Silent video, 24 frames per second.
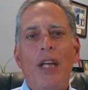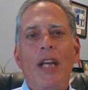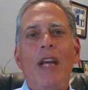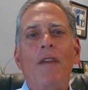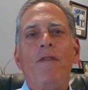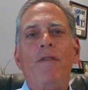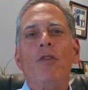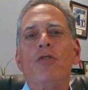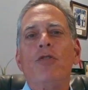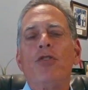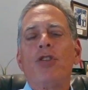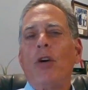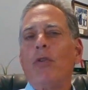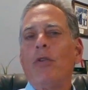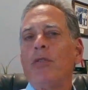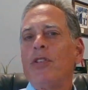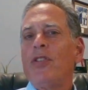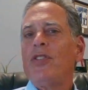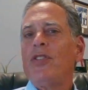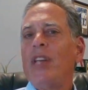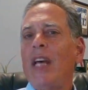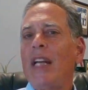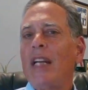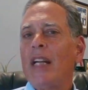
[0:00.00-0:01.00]
If you don't
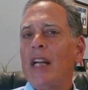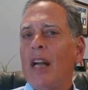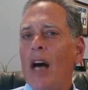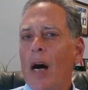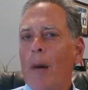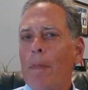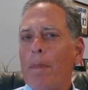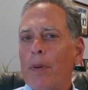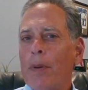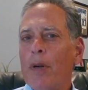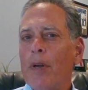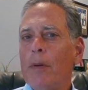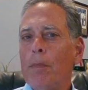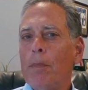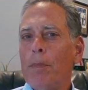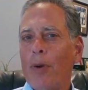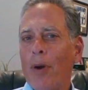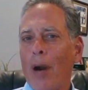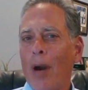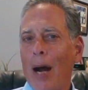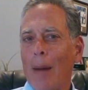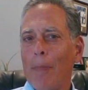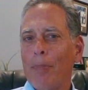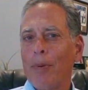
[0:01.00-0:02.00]
set it up
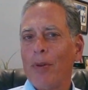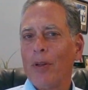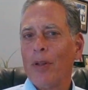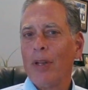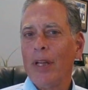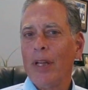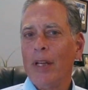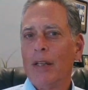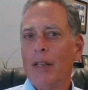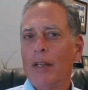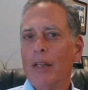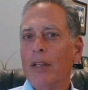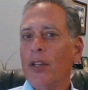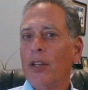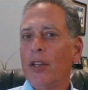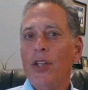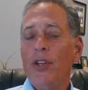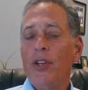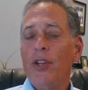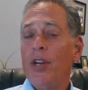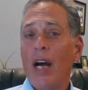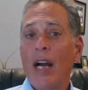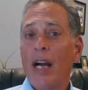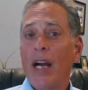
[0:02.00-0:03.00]
properly,
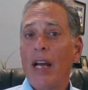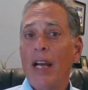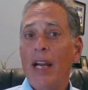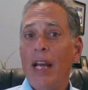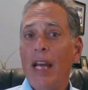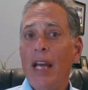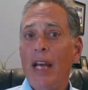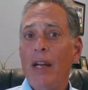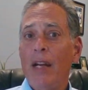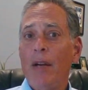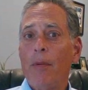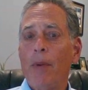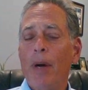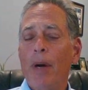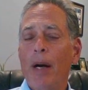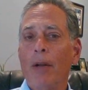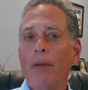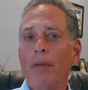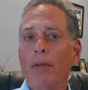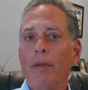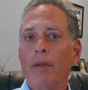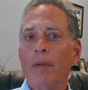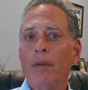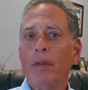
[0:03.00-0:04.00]
you're not going to hit it
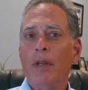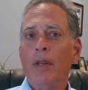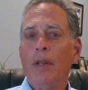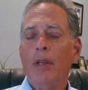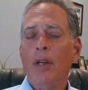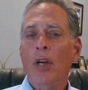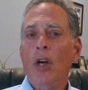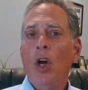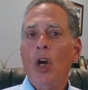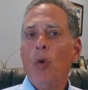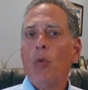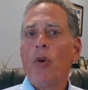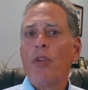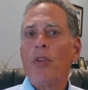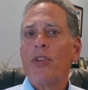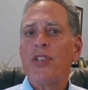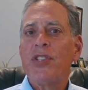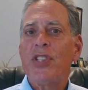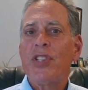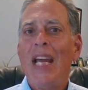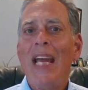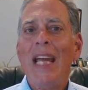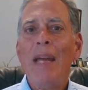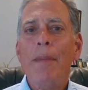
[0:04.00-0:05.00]
well. Well, the
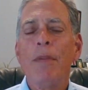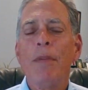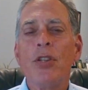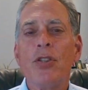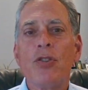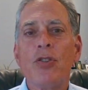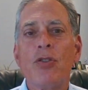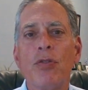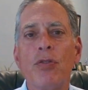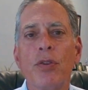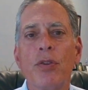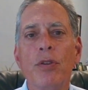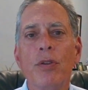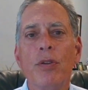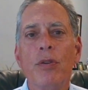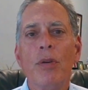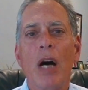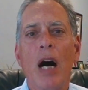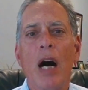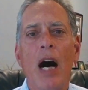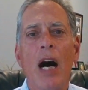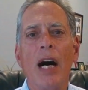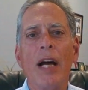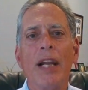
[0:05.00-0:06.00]
same is
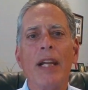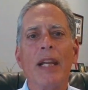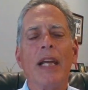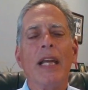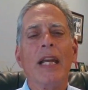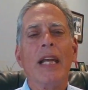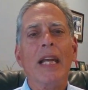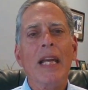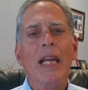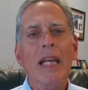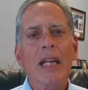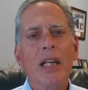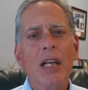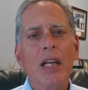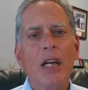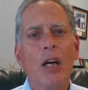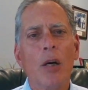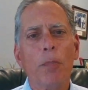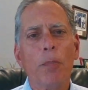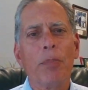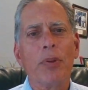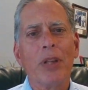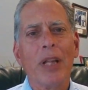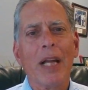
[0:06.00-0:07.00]
true on
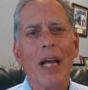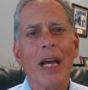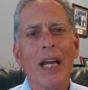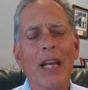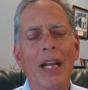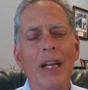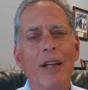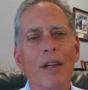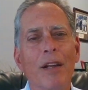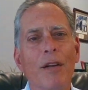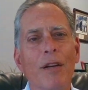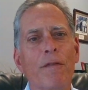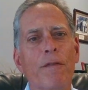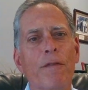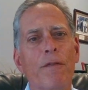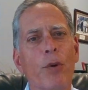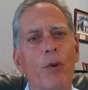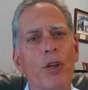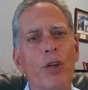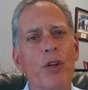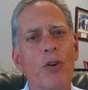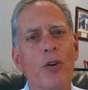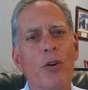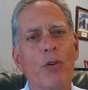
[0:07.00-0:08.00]
income planning
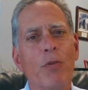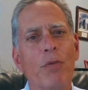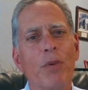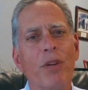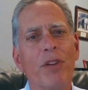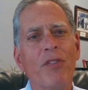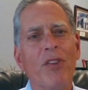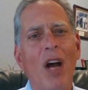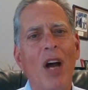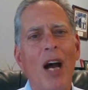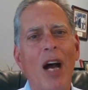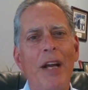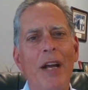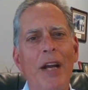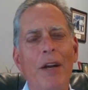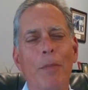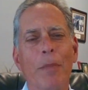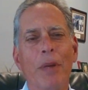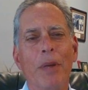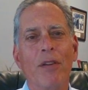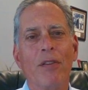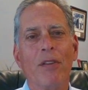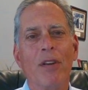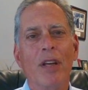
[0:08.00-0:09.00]
for your
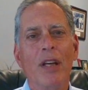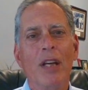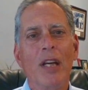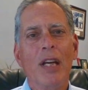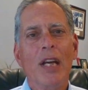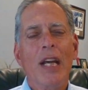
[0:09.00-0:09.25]
retirement.